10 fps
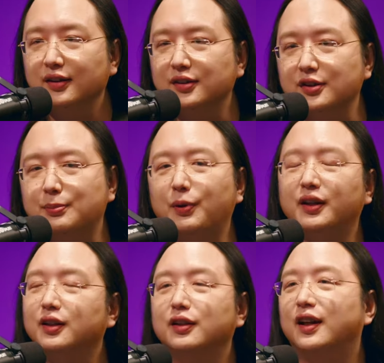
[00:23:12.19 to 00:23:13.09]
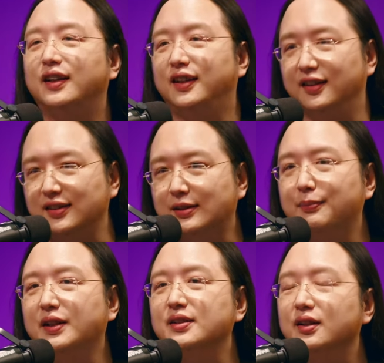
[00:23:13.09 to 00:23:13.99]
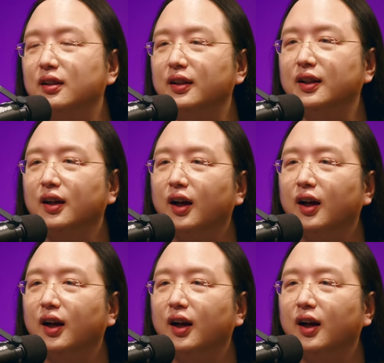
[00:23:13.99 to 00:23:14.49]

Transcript: So spread the good ideas, yeah. basically.